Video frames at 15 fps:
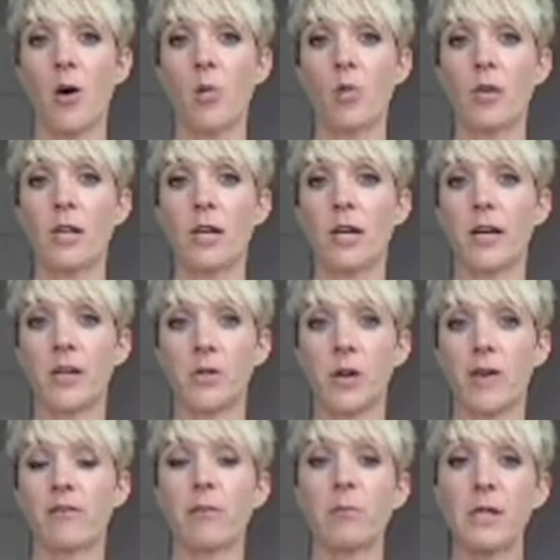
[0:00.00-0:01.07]
would like to
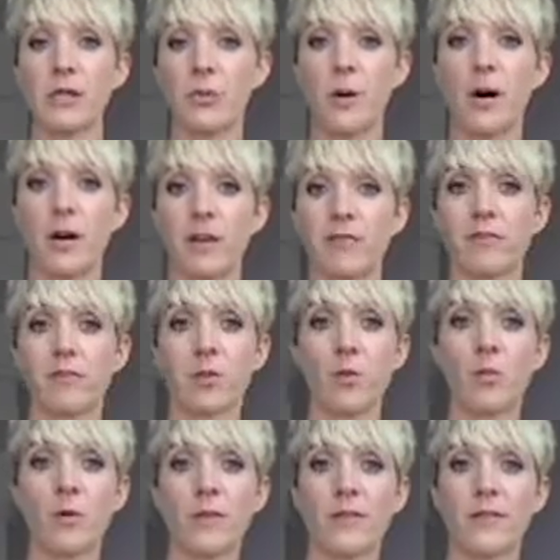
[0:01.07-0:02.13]
have a midwife
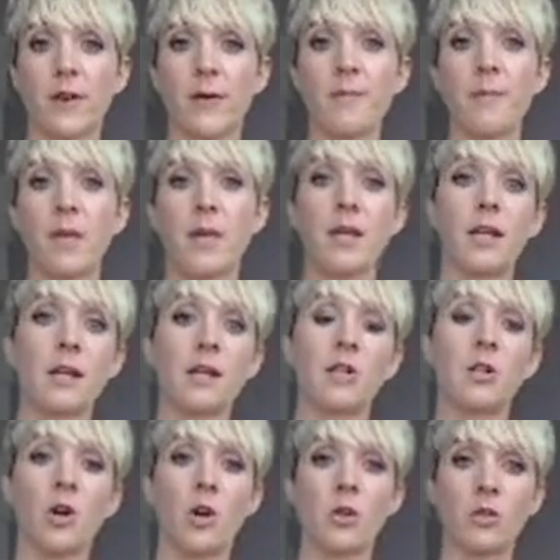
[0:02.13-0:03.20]
with them, and then
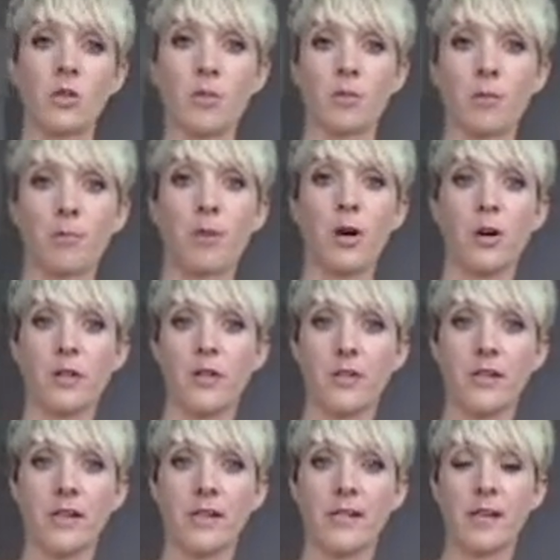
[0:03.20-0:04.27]
the partner
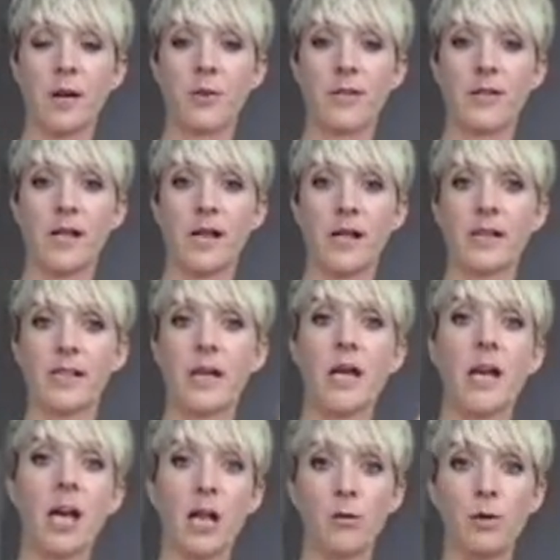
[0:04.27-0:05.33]
stays outside,
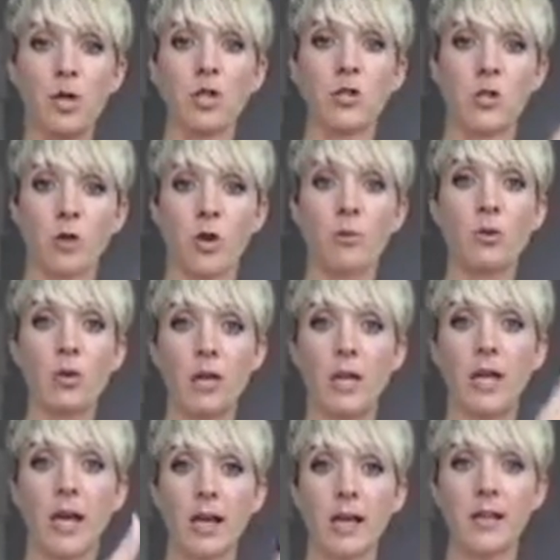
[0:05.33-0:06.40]
and we just
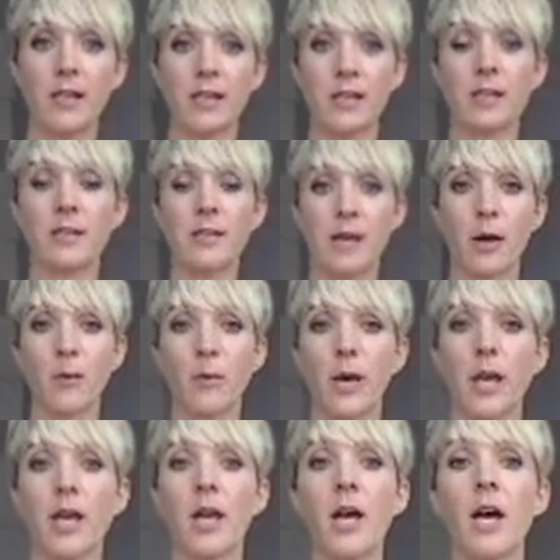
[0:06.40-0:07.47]
communicate that
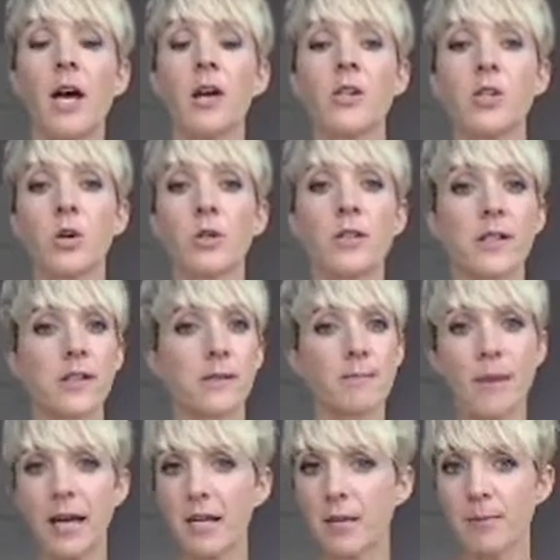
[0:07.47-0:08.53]
way. So there's
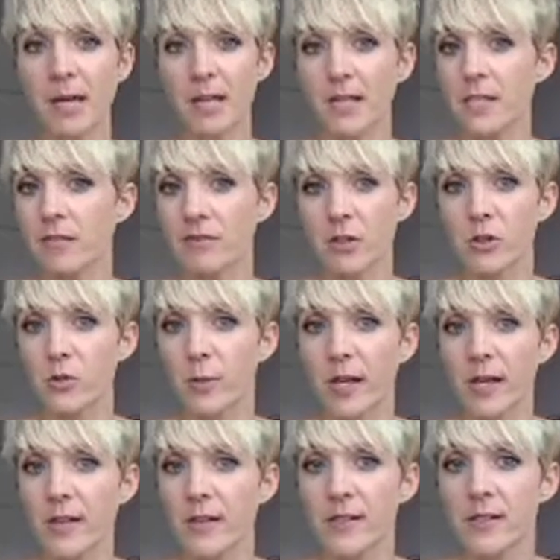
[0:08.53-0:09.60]
many different
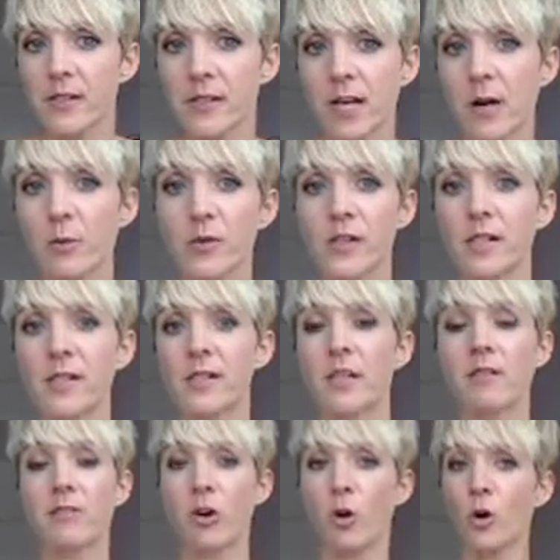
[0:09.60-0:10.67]
ways around it.
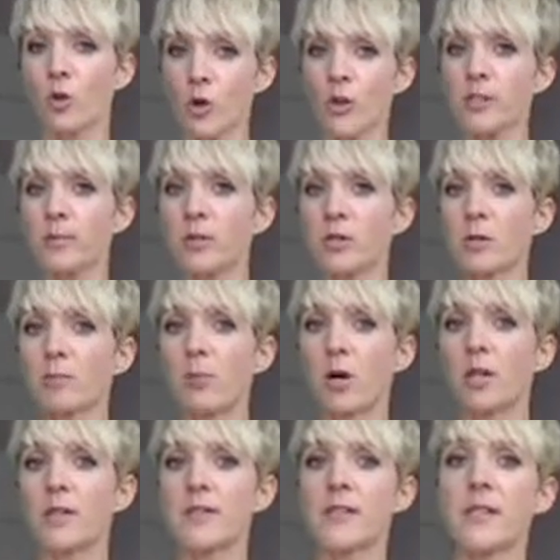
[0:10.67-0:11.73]
If a hospital
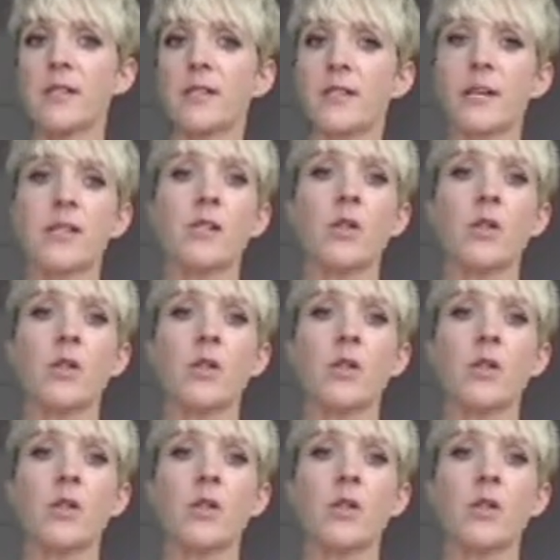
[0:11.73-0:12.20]
policy says